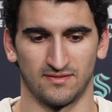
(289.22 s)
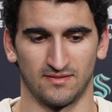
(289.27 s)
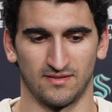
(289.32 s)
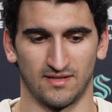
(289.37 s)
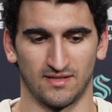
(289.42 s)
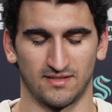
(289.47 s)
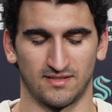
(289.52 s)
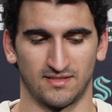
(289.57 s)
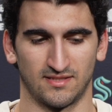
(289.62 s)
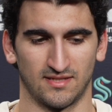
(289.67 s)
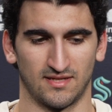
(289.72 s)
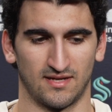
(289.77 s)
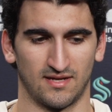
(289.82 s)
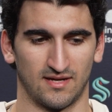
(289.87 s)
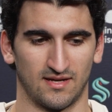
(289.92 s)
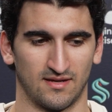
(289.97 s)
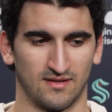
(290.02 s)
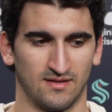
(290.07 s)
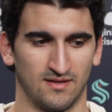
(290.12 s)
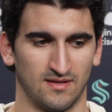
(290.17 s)
that's
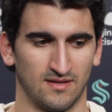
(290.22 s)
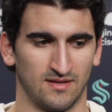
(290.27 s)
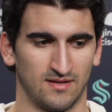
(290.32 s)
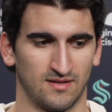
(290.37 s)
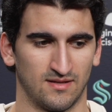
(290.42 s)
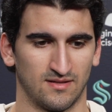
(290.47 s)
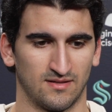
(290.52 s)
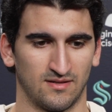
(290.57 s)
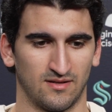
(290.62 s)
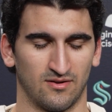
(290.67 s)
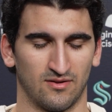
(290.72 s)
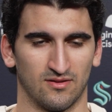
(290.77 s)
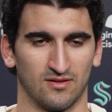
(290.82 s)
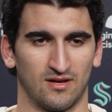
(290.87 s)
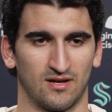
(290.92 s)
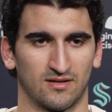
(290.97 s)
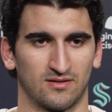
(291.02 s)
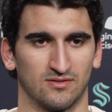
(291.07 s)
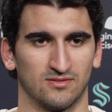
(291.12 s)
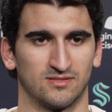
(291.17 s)
a
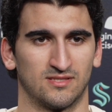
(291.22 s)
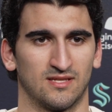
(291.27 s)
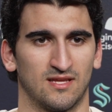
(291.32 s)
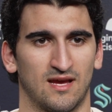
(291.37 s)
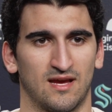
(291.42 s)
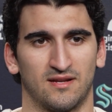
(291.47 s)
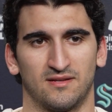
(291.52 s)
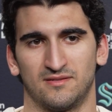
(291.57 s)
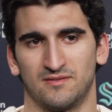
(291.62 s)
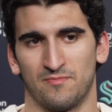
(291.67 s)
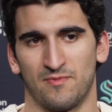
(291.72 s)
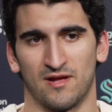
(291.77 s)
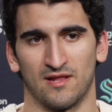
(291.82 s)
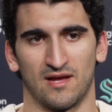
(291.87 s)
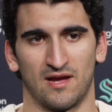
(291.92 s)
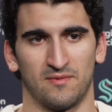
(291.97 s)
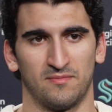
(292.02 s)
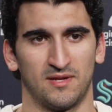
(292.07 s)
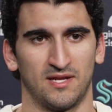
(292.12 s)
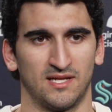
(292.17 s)
lot goes to that, to my
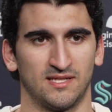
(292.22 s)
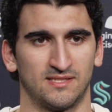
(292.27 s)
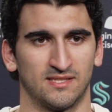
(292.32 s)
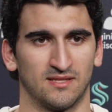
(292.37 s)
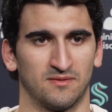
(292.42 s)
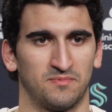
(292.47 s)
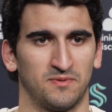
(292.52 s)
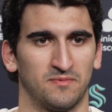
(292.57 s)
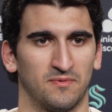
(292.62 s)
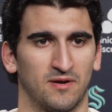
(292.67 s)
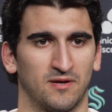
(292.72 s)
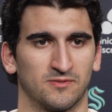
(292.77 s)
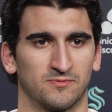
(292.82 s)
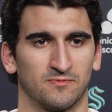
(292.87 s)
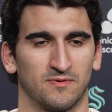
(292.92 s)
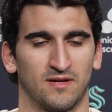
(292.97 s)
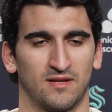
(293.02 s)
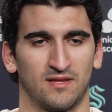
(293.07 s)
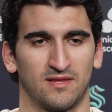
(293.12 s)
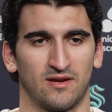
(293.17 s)
line mates and the people I was
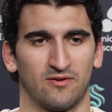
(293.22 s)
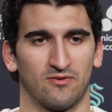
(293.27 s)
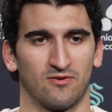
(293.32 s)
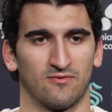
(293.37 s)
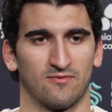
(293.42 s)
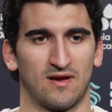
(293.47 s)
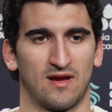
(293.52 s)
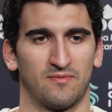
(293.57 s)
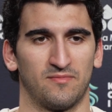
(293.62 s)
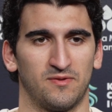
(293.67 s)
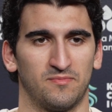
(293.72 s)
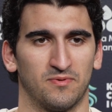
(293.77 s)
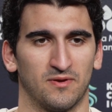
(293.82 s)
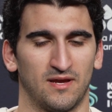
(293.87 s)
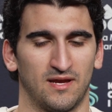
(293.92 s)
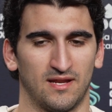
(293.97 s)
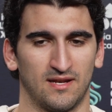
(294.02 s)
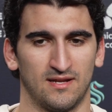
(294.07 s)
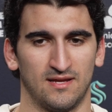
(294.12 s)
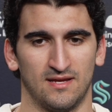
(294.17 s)
playing that were around me
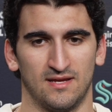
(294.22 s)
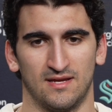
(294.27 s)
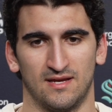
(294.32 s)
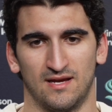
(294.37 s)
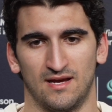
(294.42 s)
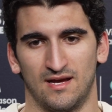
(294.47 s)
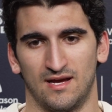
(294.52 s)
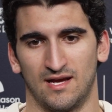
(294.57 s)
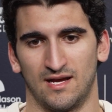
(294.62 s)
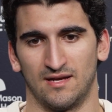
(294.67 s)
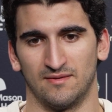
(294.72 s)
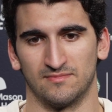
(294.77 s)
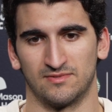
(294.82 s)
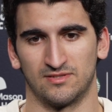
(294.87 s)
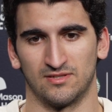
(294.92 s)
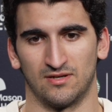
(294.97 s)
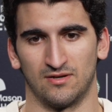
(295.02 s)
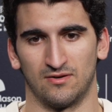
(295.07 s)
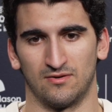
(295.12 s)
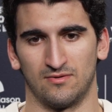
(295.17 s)
playing. I
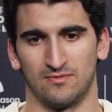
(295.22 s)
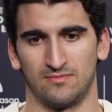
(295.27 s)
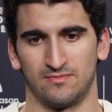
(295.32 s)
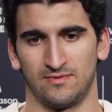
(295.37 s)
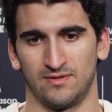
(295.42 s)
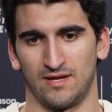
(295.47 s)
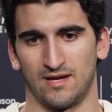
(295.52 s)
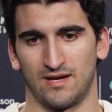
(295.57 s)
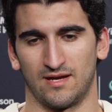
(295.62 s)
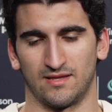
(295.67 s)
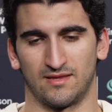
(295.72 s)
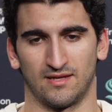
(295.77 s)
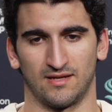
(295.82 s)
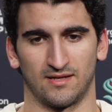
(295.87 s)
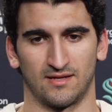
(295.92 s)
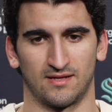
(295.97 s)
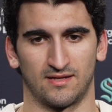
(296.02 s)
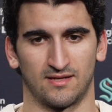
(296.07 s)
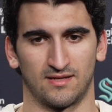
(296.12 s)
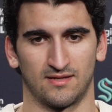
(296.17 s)

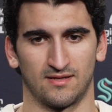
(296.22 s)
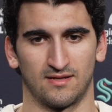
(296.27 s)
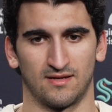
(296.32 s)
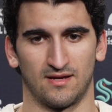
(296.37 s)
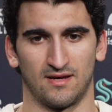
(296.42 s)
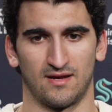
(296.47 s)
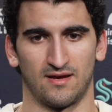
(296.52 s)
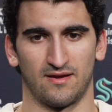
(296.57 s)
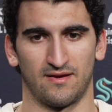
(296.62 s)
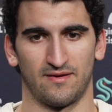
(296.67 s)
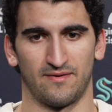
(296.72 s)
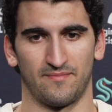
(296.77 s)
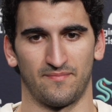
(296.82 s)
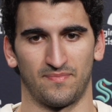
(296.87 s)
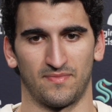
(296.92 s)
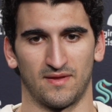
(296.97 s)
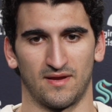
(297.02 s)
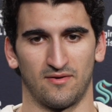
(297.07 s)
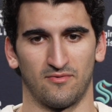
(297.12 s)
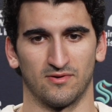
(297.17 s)
think, I
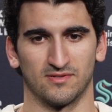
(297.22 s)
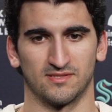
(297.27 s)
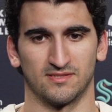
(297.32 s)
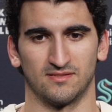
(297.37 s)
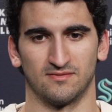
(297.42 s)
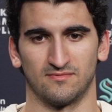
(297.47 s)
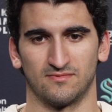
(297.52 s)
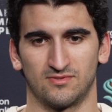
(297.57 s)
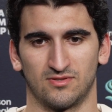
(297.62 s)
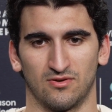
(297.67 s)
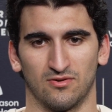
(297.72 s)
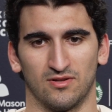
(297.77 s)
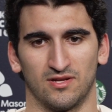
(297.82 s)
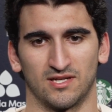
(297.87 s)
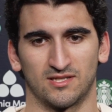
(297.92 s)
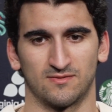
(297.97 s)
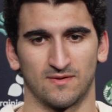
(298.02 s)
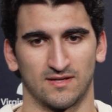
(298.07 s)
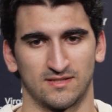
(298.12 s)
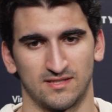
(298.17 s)
wasn't totally
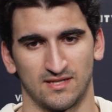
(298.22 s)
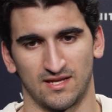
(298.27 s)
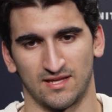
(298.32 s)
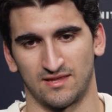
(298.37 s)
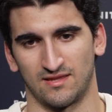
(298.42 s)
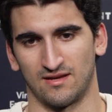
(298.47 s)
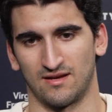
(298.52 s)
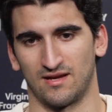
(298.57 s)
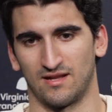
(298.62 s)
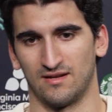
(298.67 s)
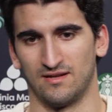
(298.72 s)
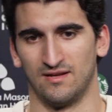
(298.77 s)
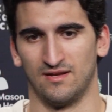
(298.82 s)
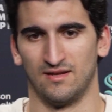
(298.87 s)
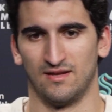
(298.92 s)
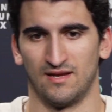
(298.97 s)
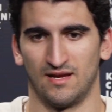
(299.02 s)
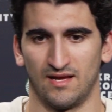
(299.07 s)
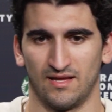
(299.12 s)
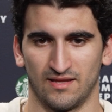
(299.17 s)
expecting it. I
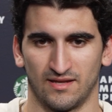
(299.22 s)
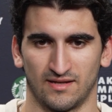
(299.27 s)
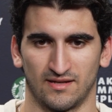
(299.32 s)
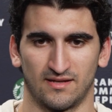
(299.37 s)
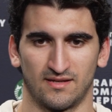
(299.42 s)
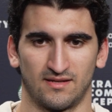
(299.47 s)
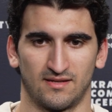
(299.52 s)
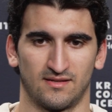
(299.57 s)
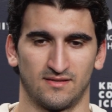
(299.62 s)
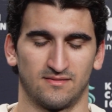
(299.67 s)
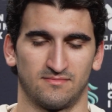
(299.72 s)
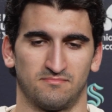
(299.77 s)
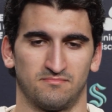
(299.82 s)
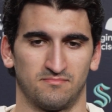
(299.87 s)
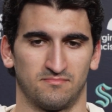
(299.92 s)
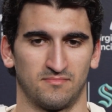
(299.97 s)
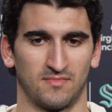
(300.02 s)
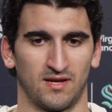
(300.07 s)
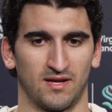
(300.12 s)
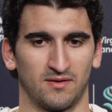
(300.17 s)
think
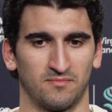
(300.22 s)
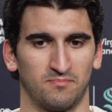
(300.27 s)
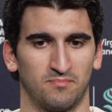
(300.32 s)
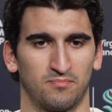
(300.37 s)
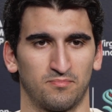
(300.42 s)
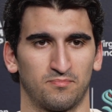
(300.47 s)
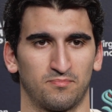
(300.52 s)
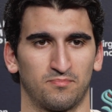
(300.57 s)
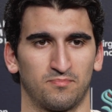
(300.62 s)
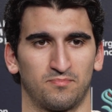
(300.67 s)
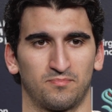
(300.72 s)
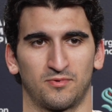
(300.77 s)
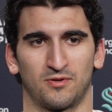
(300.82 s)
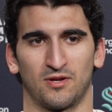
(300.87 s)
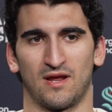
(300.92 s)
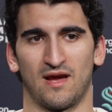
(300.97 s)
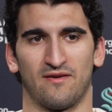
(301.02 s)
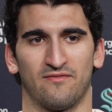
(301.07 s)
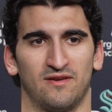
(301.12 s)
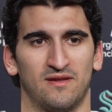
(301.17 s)
I
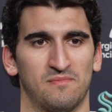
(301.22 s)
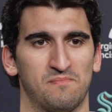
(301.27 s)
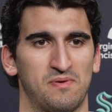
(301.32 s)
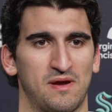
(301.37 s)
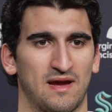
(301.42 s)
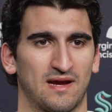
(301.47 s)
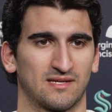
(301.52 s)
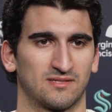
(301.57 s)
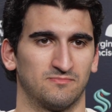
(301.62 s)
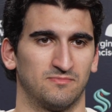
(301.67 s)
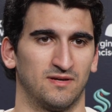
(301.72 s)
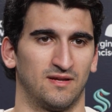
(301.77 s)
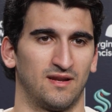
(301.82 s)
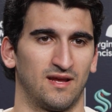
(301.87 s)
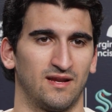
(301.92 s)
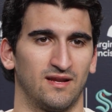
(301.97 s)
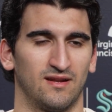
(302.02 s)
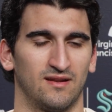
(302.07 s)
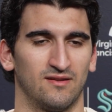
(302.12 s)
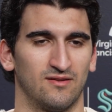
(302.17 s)
could have an impact, but
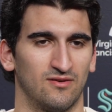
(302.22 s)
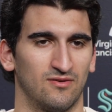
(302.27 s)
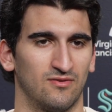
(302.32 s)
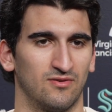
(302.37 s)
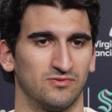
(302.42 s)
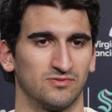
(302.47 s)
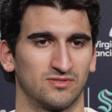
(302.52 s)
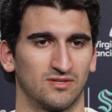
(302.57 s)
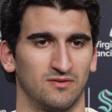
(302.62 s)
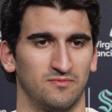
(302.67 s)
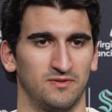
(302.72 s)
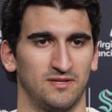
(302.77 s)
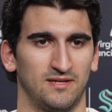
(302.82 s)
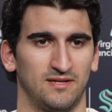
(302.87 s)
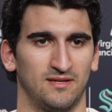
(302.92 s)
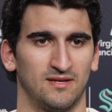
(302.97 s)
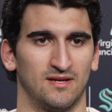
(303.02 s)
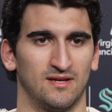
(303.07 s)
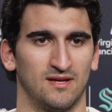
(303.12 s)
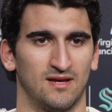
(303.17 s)
I didn't know it was going to
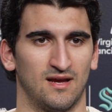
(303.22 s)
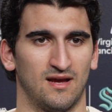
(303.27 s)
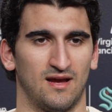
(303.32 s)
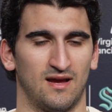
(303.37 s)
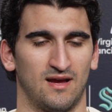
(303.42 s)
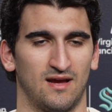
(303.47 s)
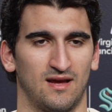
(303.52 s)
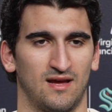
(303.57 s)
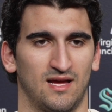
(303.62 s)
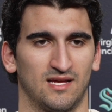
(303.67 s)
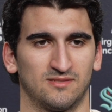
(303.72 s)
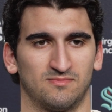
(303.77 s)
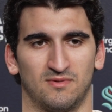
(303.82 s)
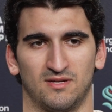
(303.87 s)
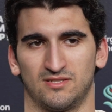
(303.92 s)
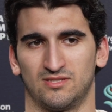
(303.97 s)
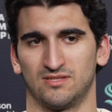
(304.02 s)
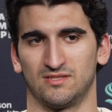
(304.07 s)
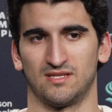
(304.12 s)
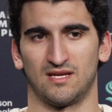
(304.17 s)
be as much as